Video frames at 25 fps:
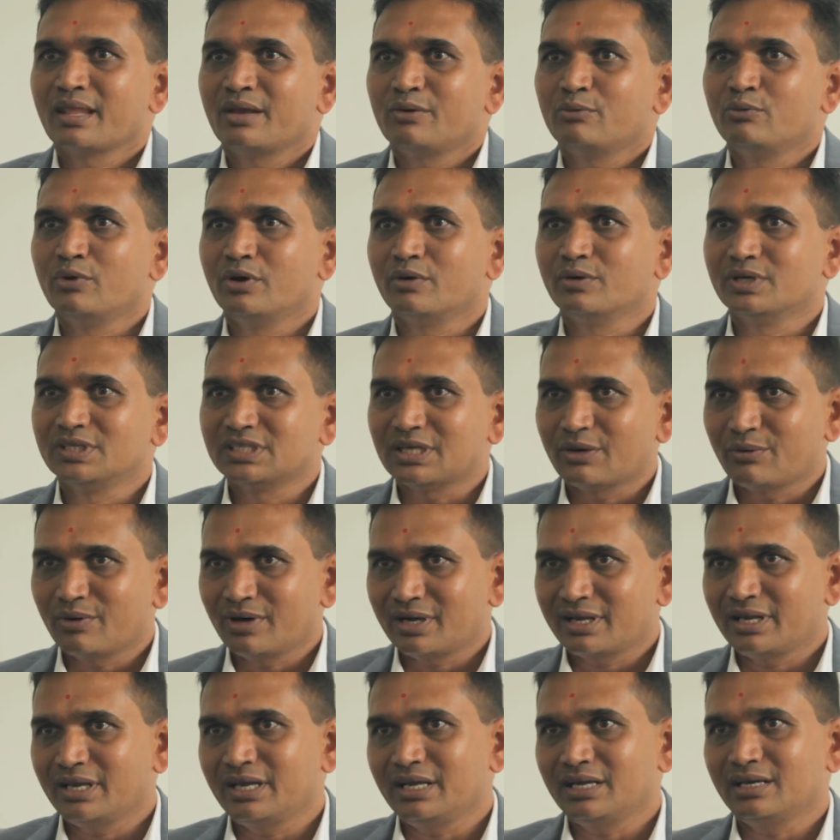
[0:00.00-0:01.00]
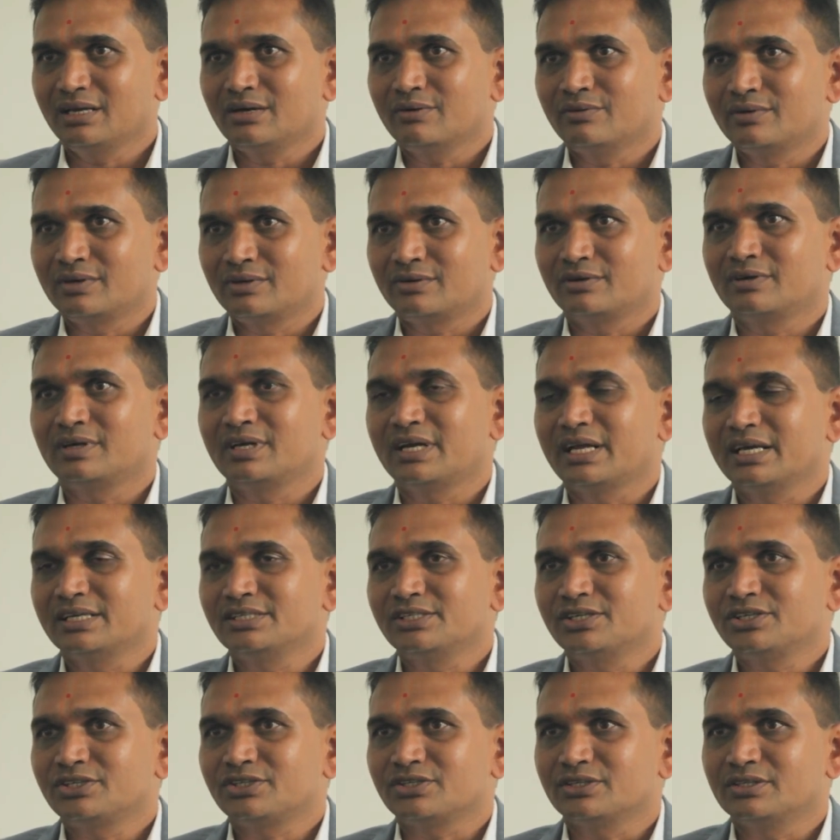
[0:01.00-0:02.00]
Whoever are working in our
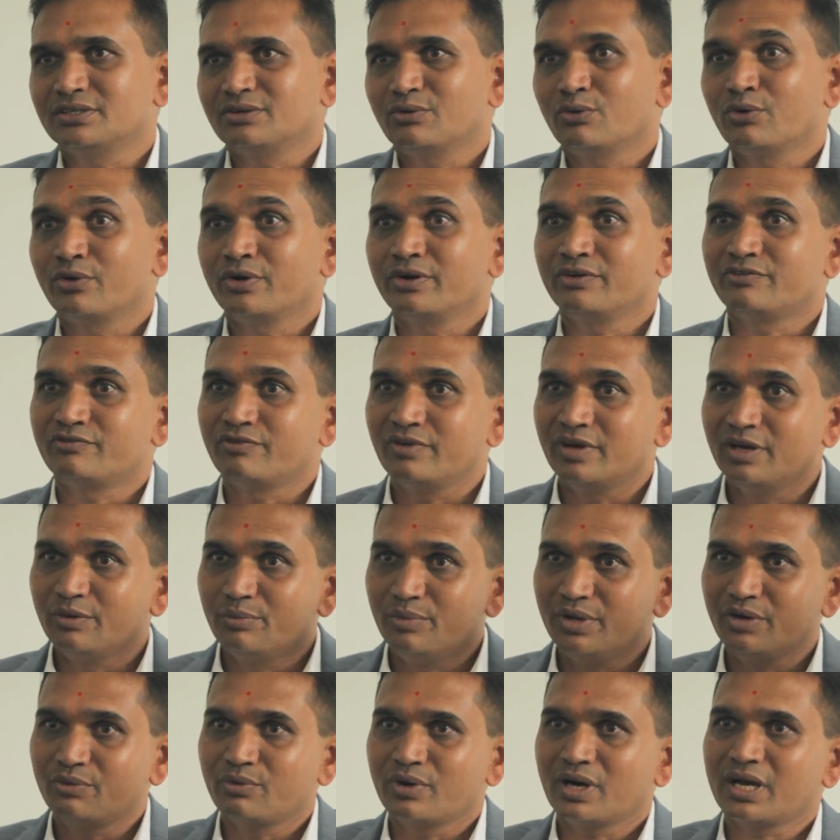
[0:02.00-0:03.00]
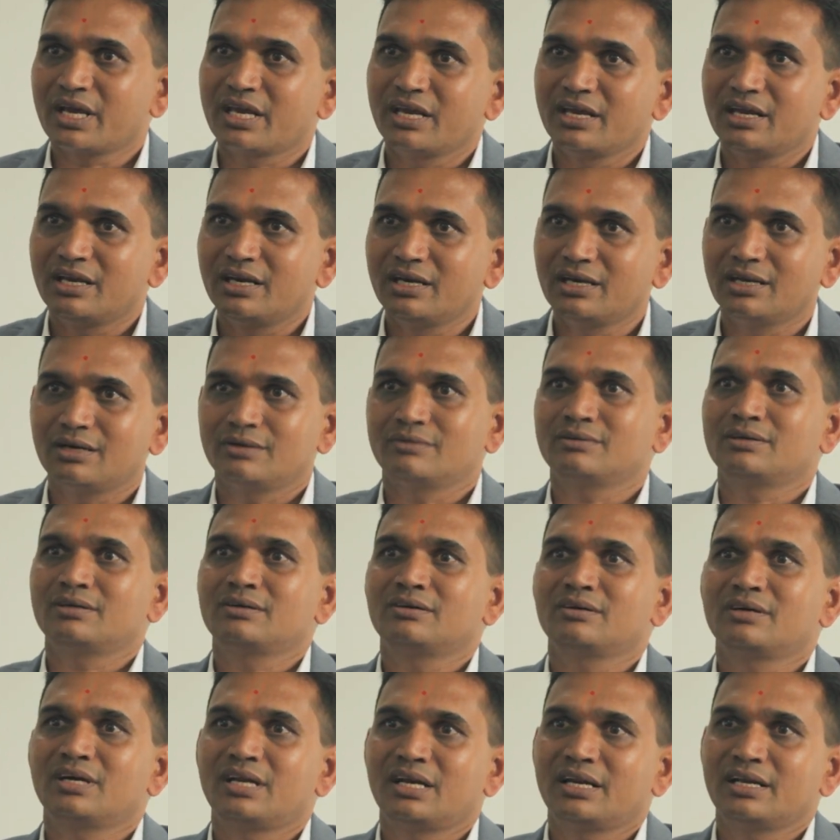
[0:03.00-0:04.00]
organization, or it will be working in our
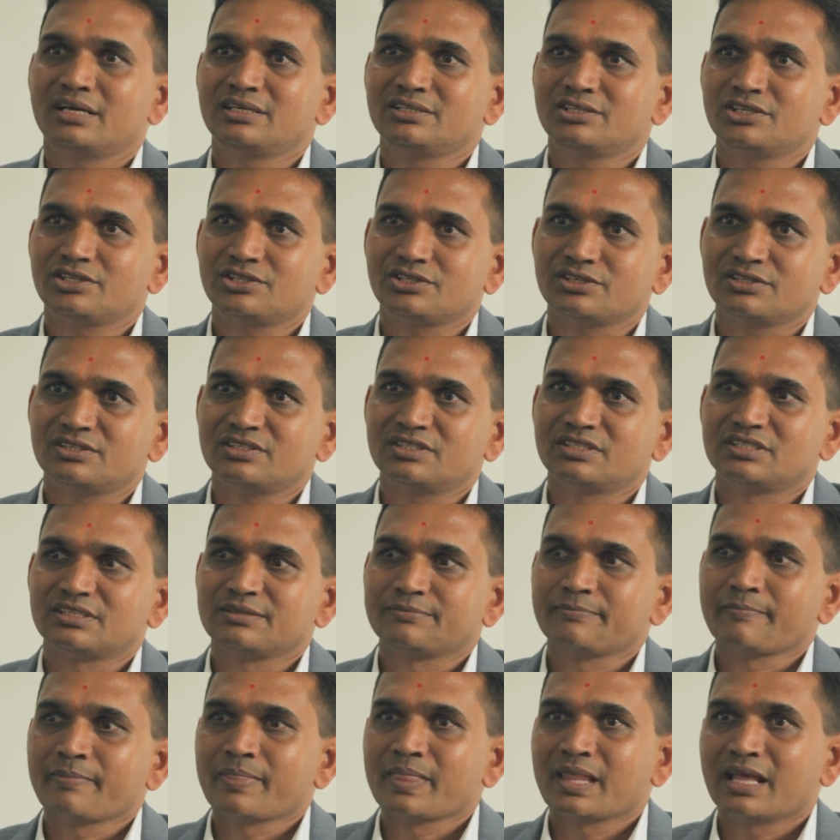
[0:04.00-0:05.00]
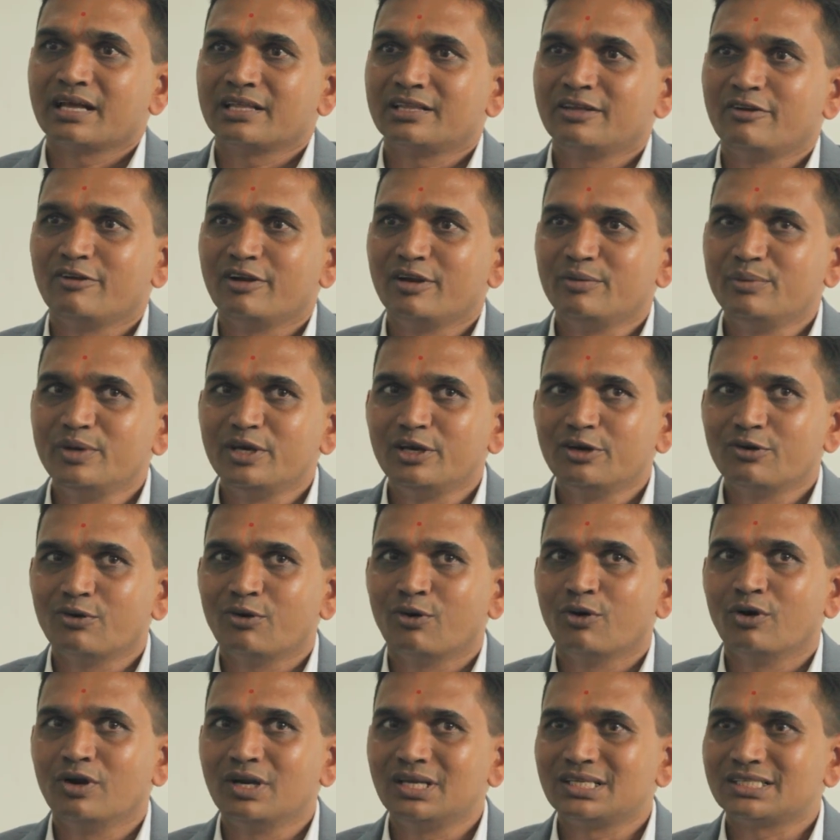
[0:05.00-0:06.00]
organizations, they will be
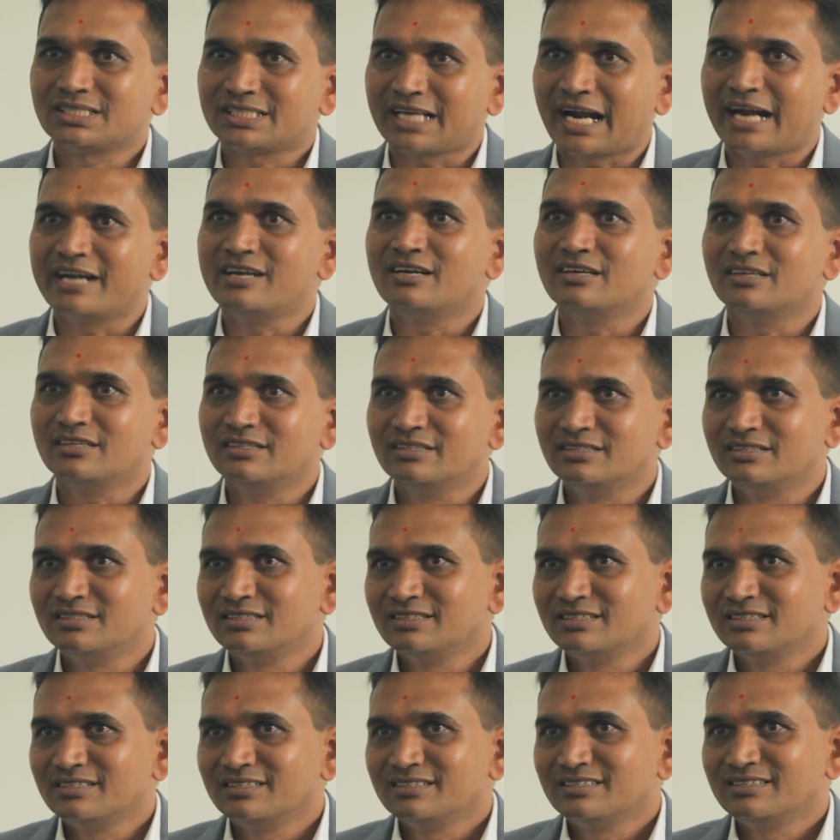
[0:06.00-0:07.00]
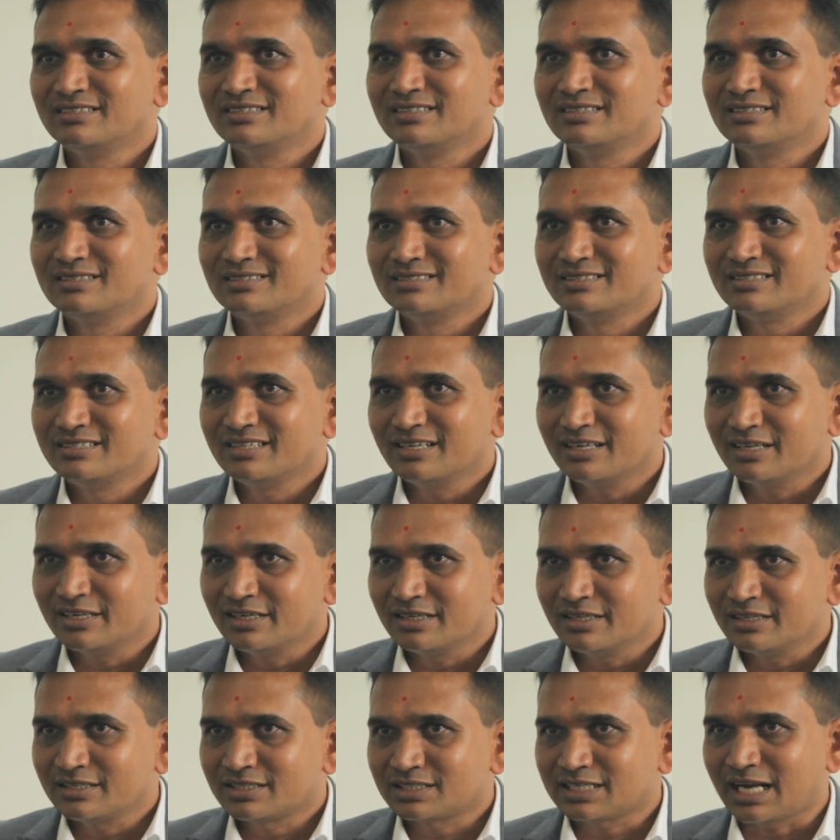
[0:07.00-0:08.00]
all standard
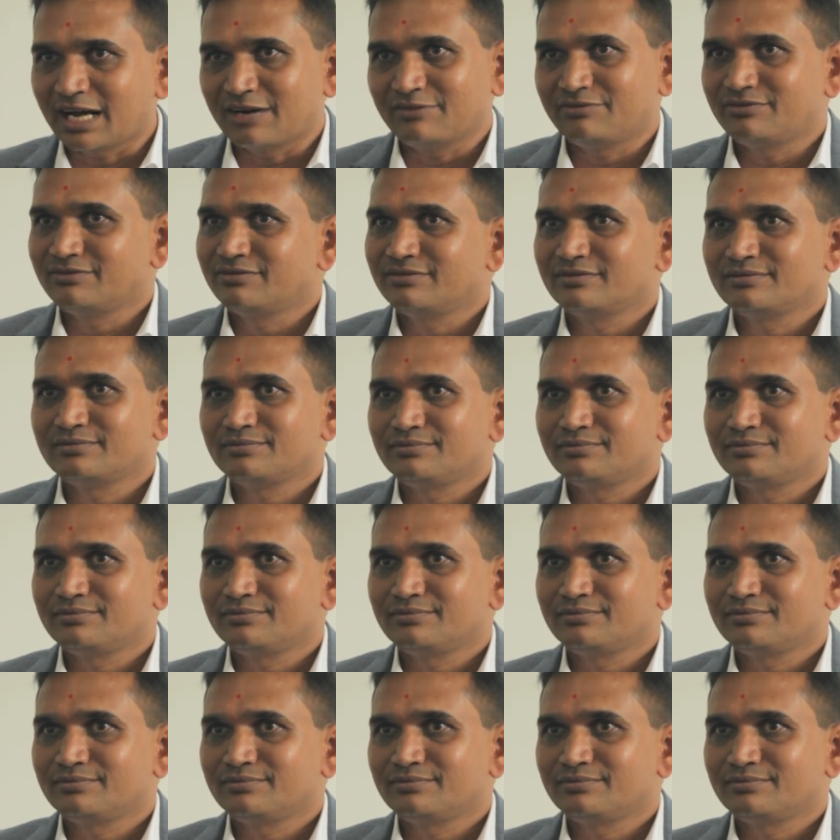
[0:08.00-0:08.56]
staff